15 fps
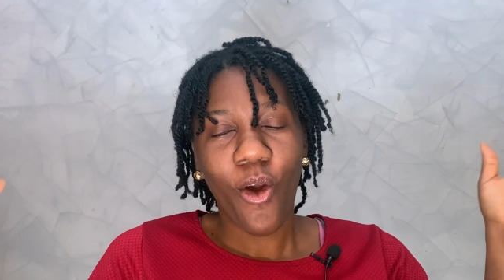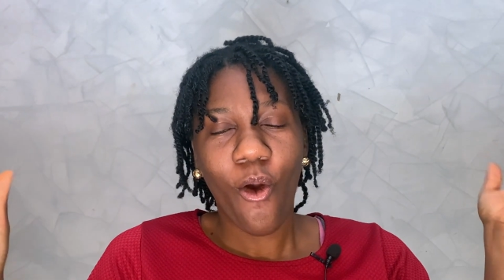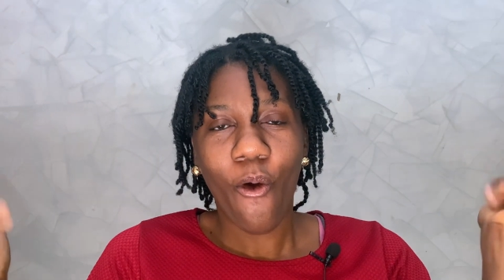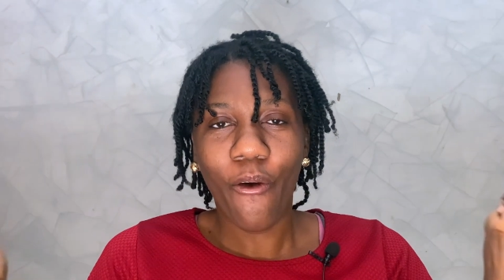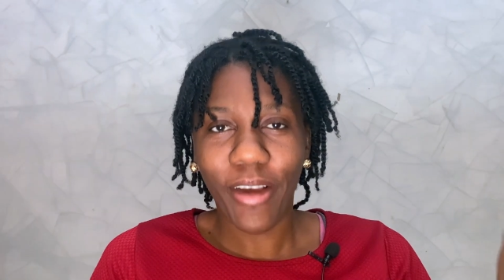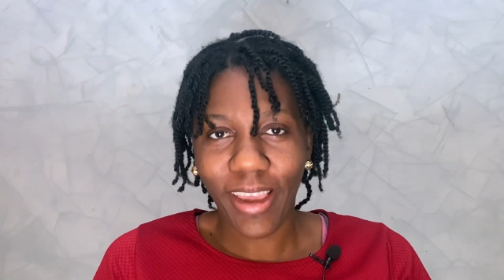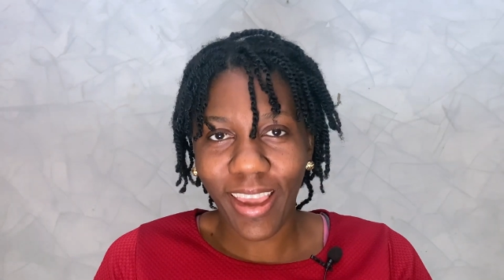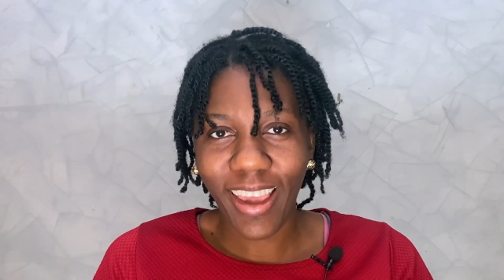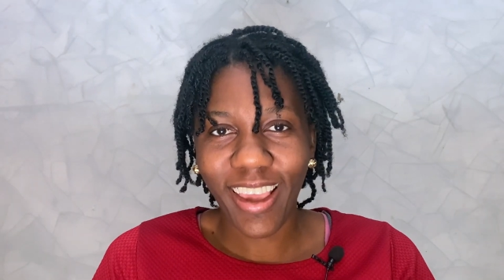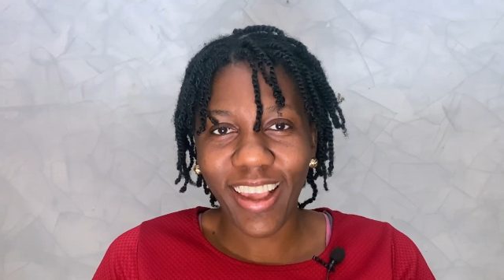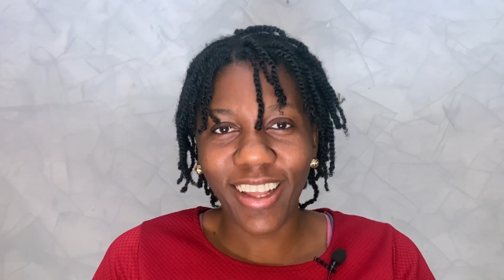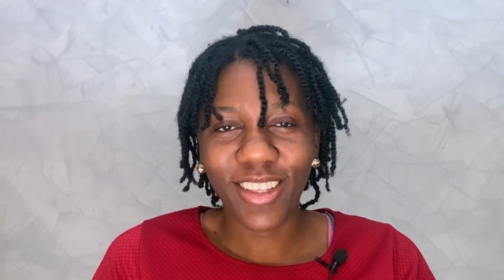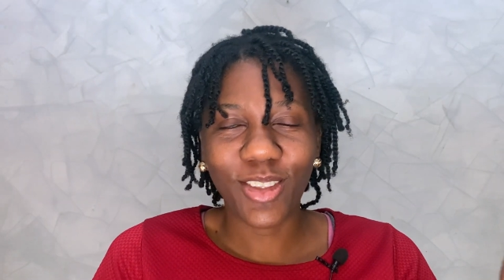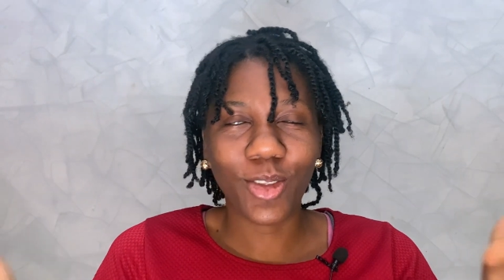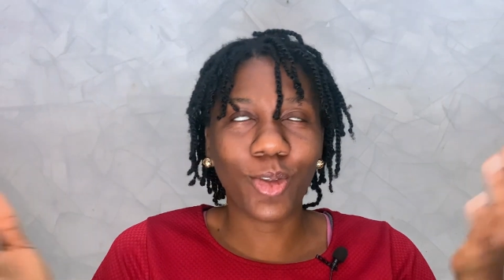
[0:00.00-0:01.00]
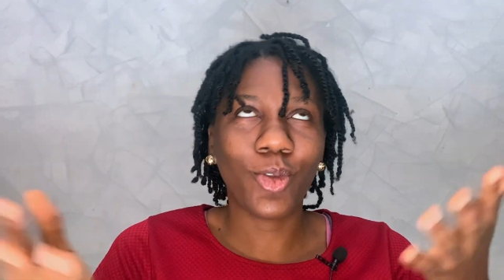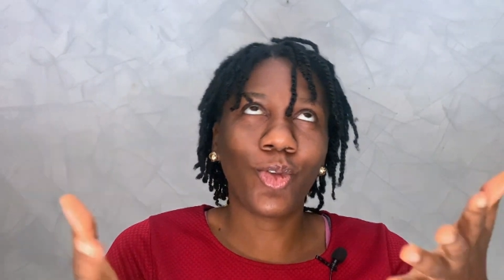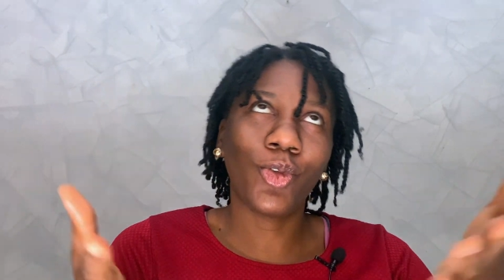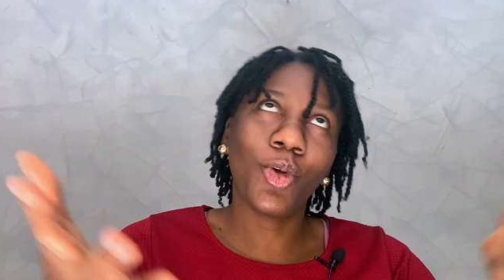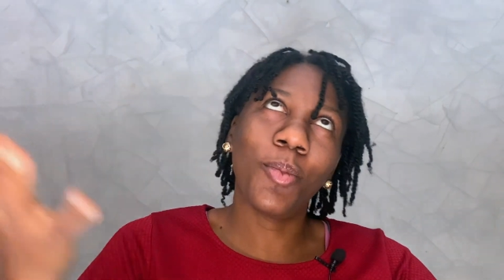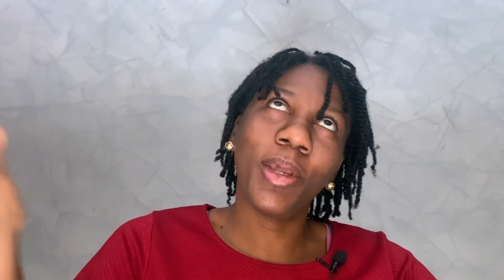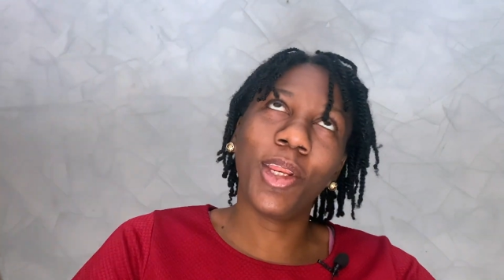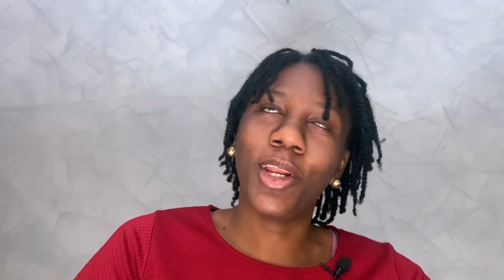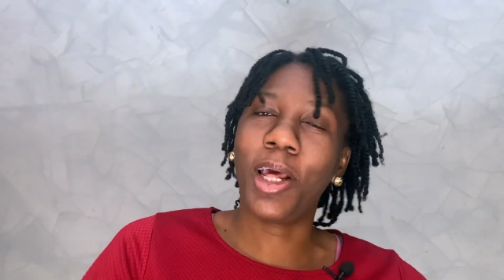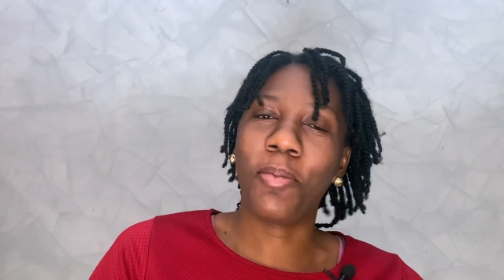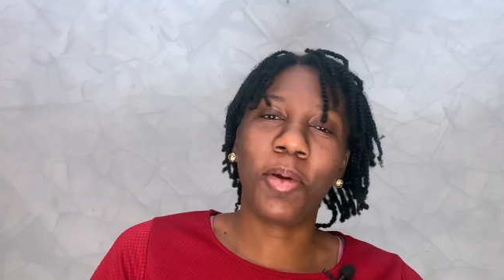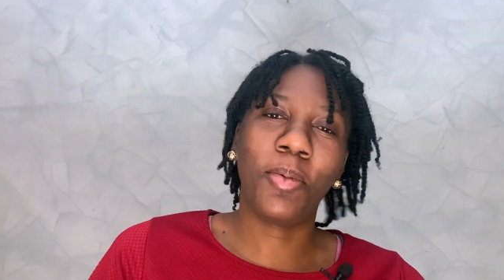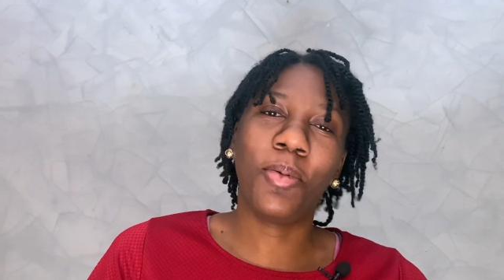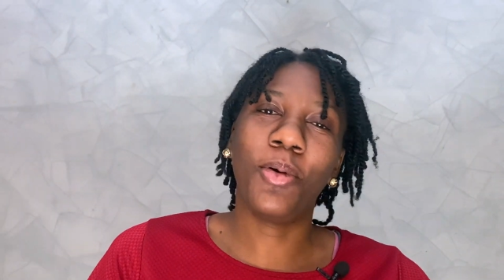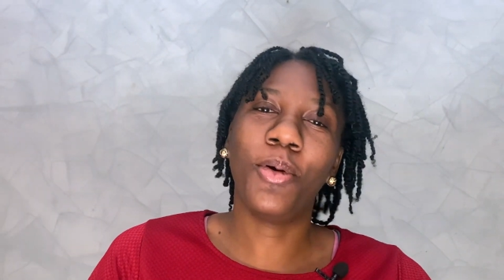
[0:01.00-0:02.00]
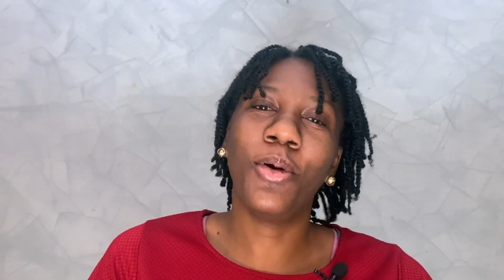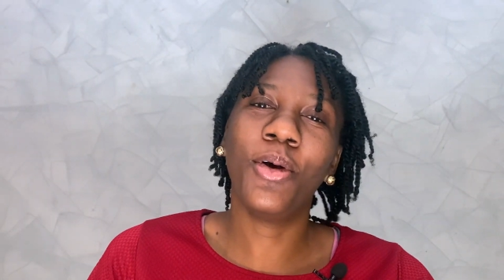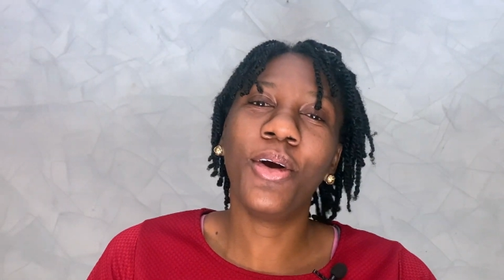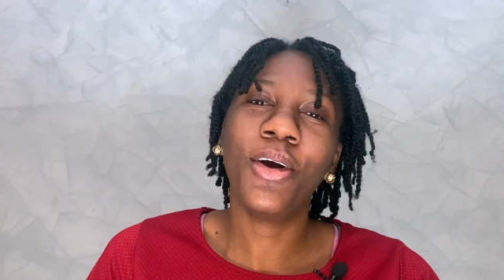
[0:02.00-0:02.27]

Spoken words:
okay, to so many other people.